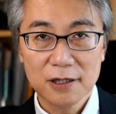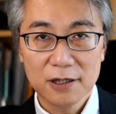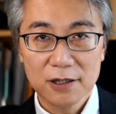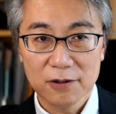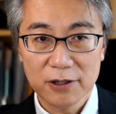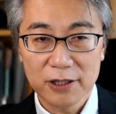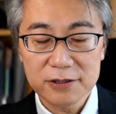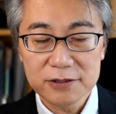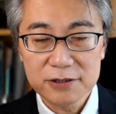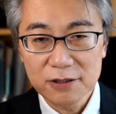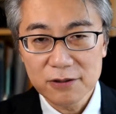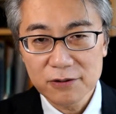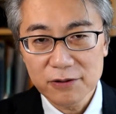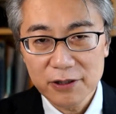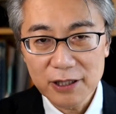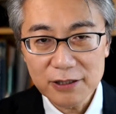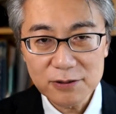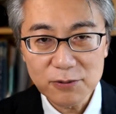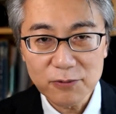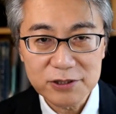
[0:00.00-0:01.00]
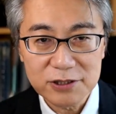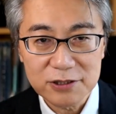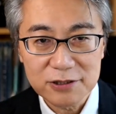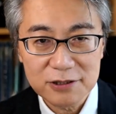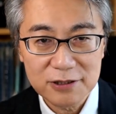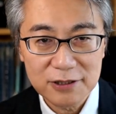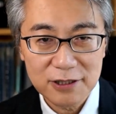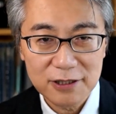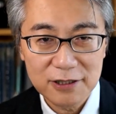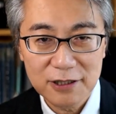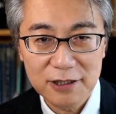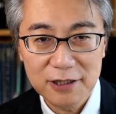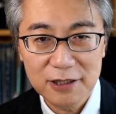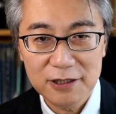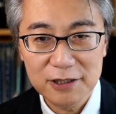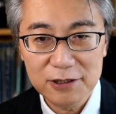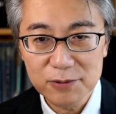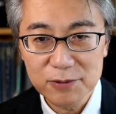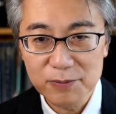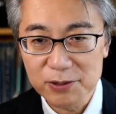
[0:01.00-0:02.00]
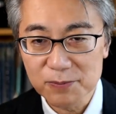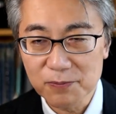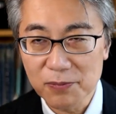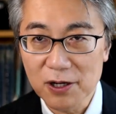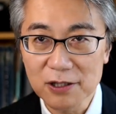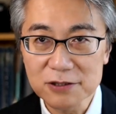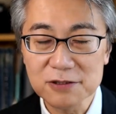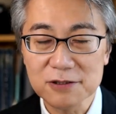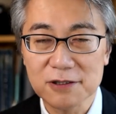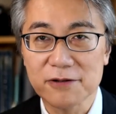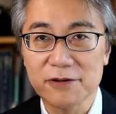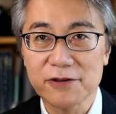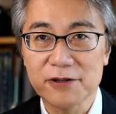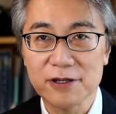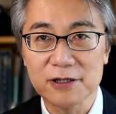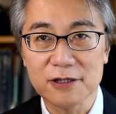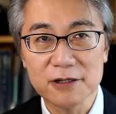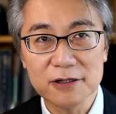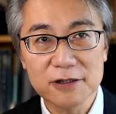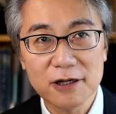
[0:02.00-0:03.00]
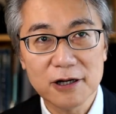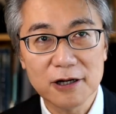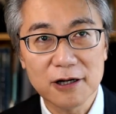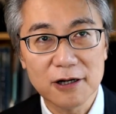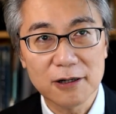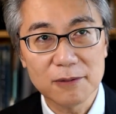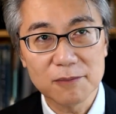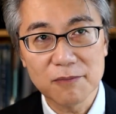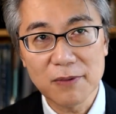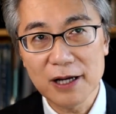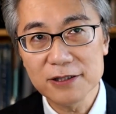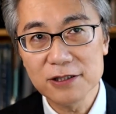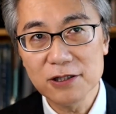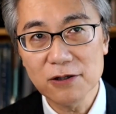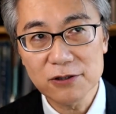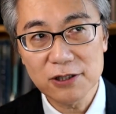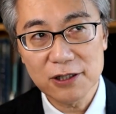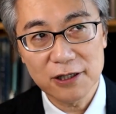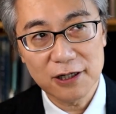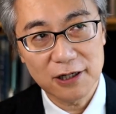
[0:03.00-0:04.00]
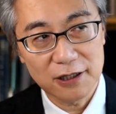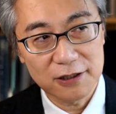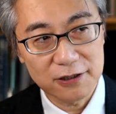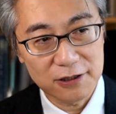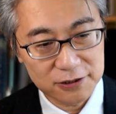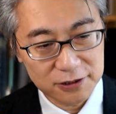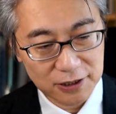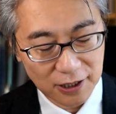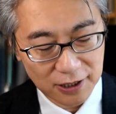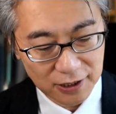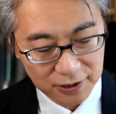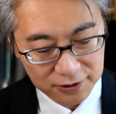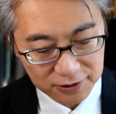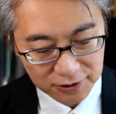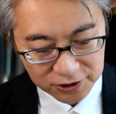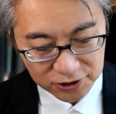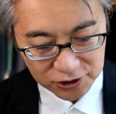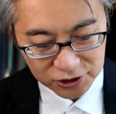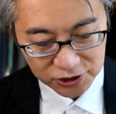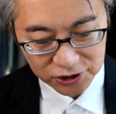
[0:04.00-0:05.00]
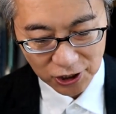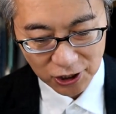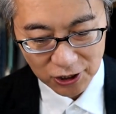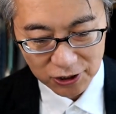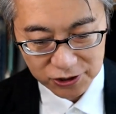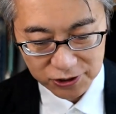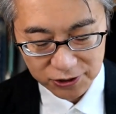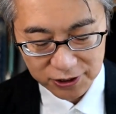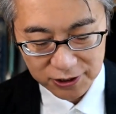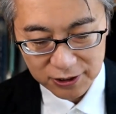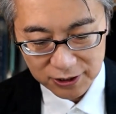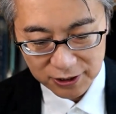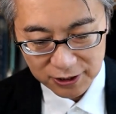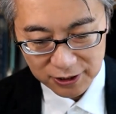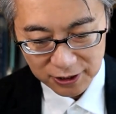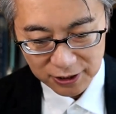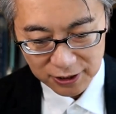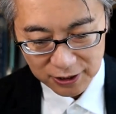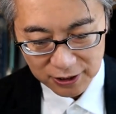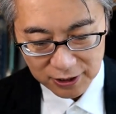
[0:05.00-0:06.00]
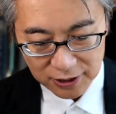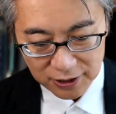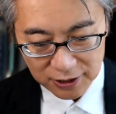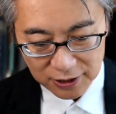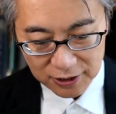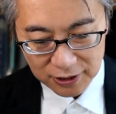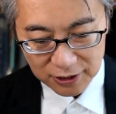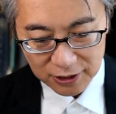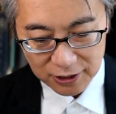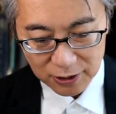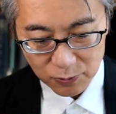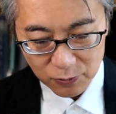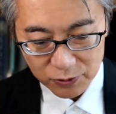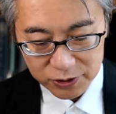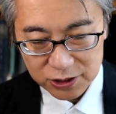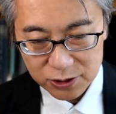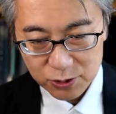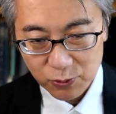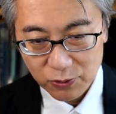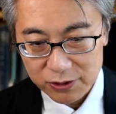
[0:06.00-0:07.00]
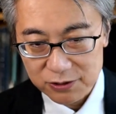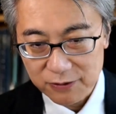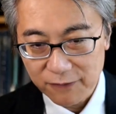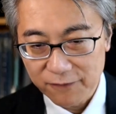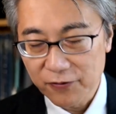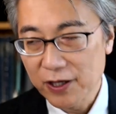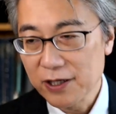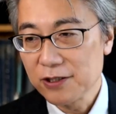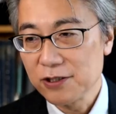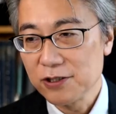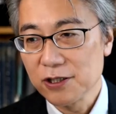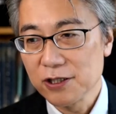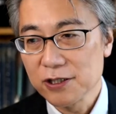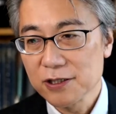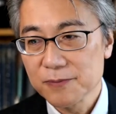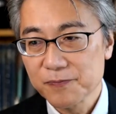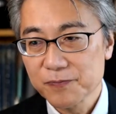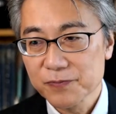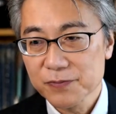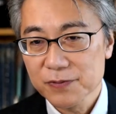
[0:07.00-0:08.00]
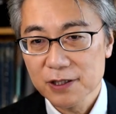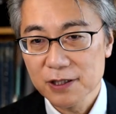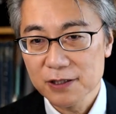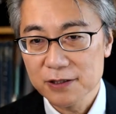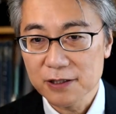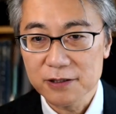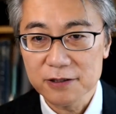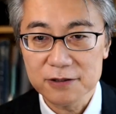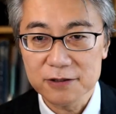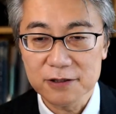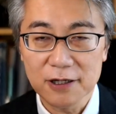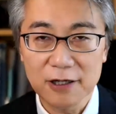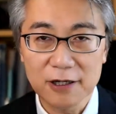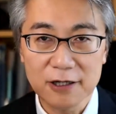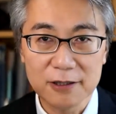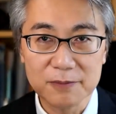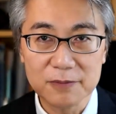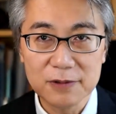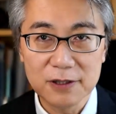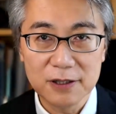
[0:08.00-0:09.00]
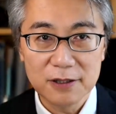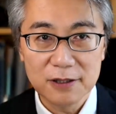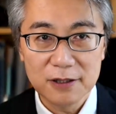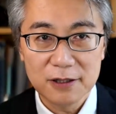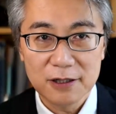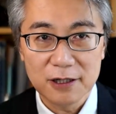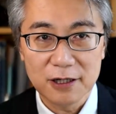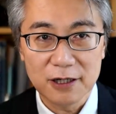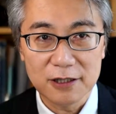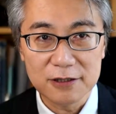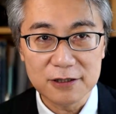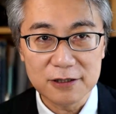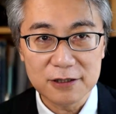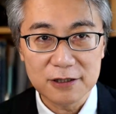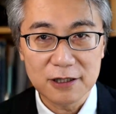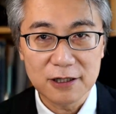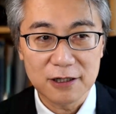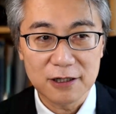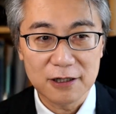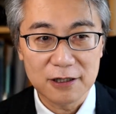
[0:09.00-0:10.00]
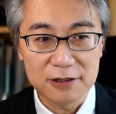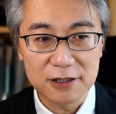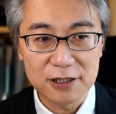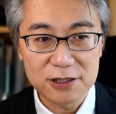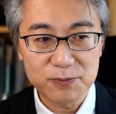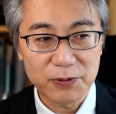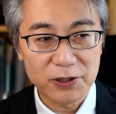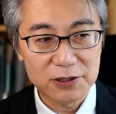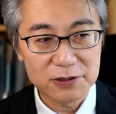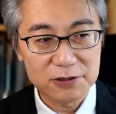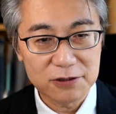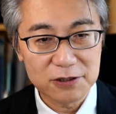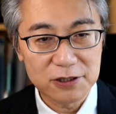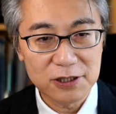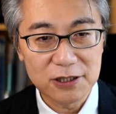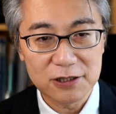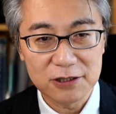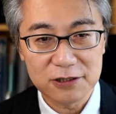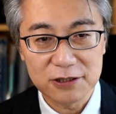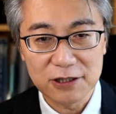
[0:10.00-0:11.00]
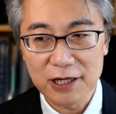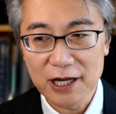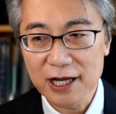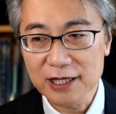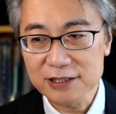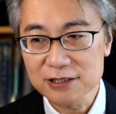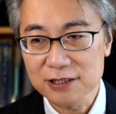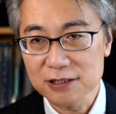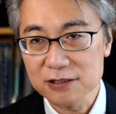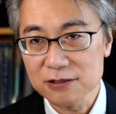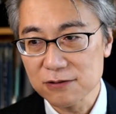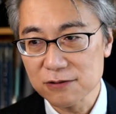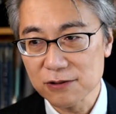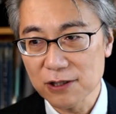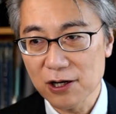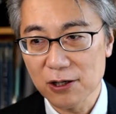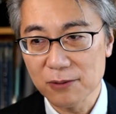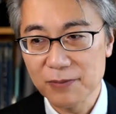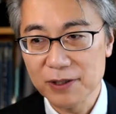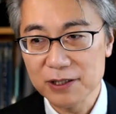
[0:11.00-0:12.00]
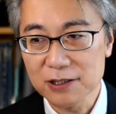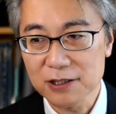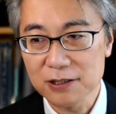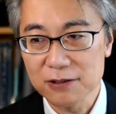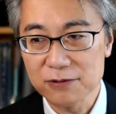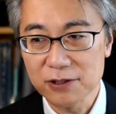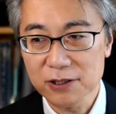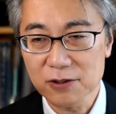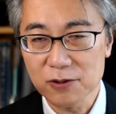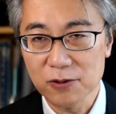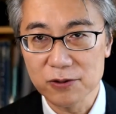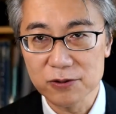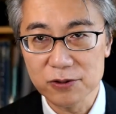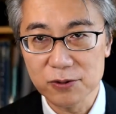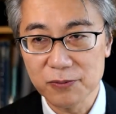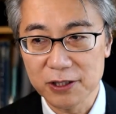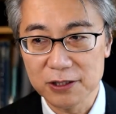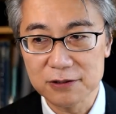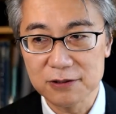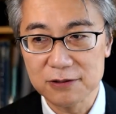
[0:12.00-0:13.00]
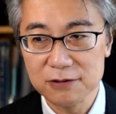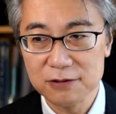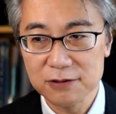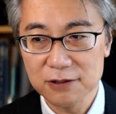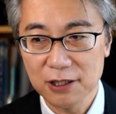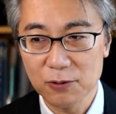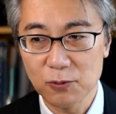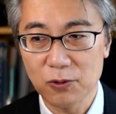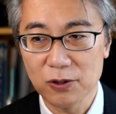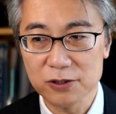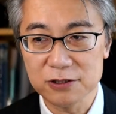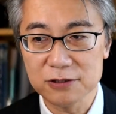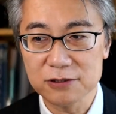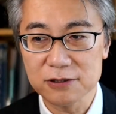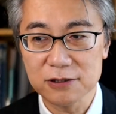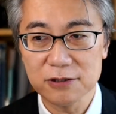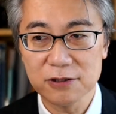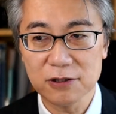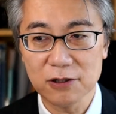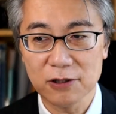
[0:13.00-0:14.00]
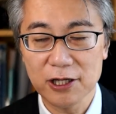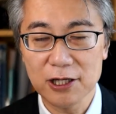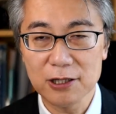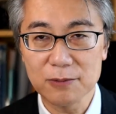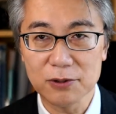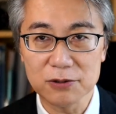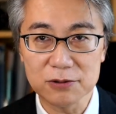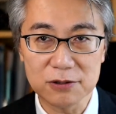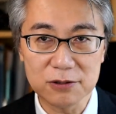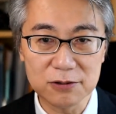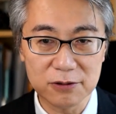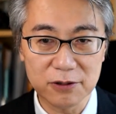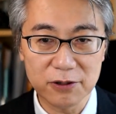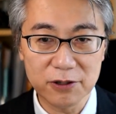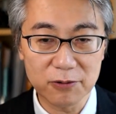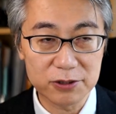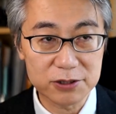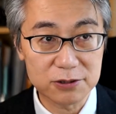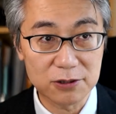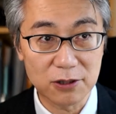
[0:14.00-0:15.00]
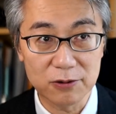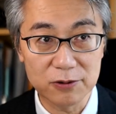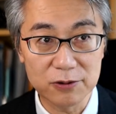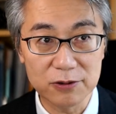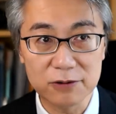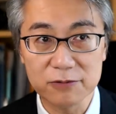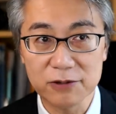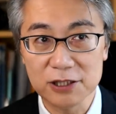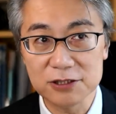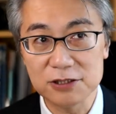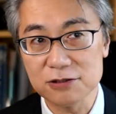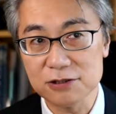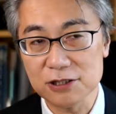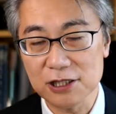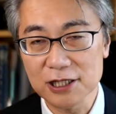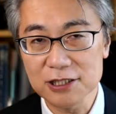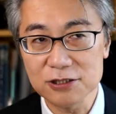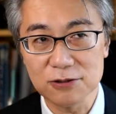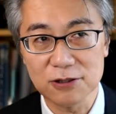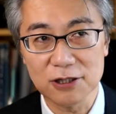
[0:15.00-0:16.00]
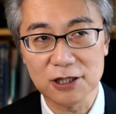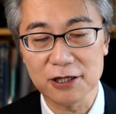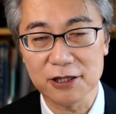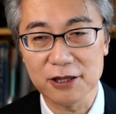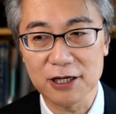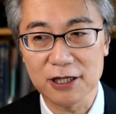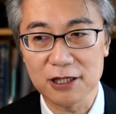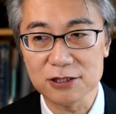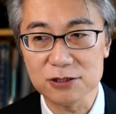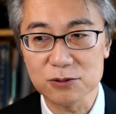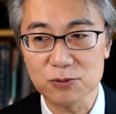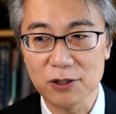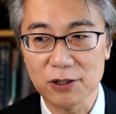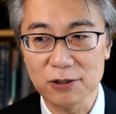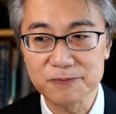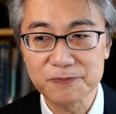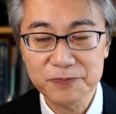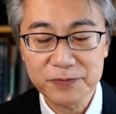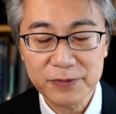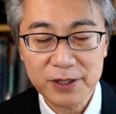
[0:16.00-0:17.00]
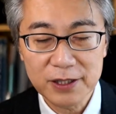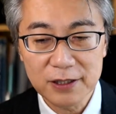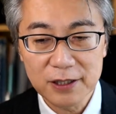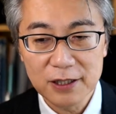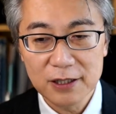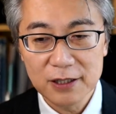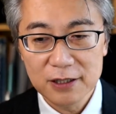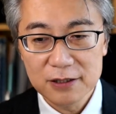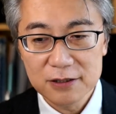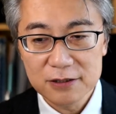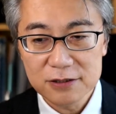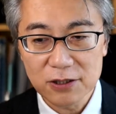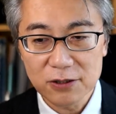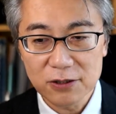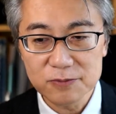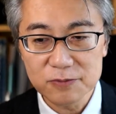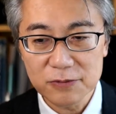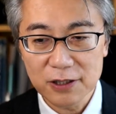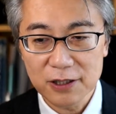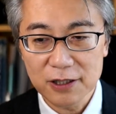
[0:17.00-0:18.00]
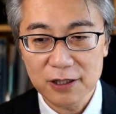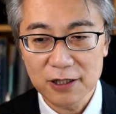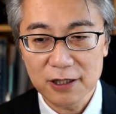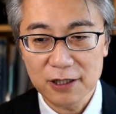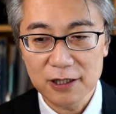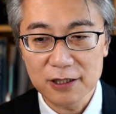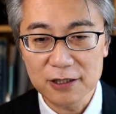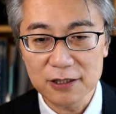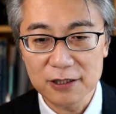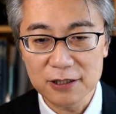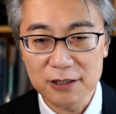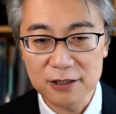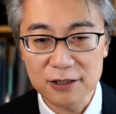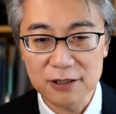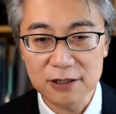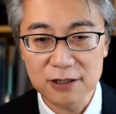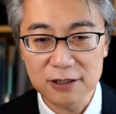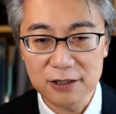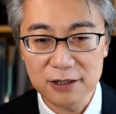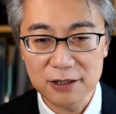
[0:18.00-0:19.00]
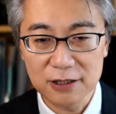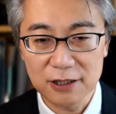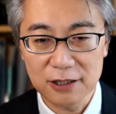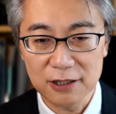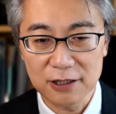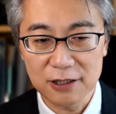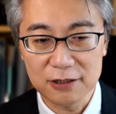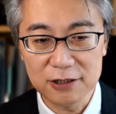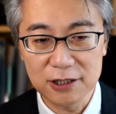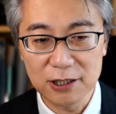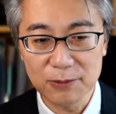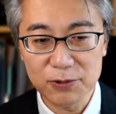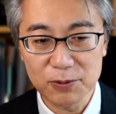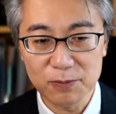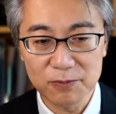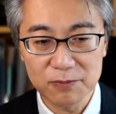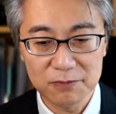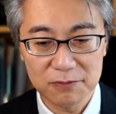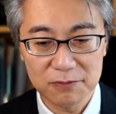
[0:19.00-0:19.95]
All right. So that was a little bit personal thing. My daughter had a surgery, which was a failure. And at the time, I desperately needed access to her medical record, but I wasn't able to. There was no legislation like that as well. So I dipped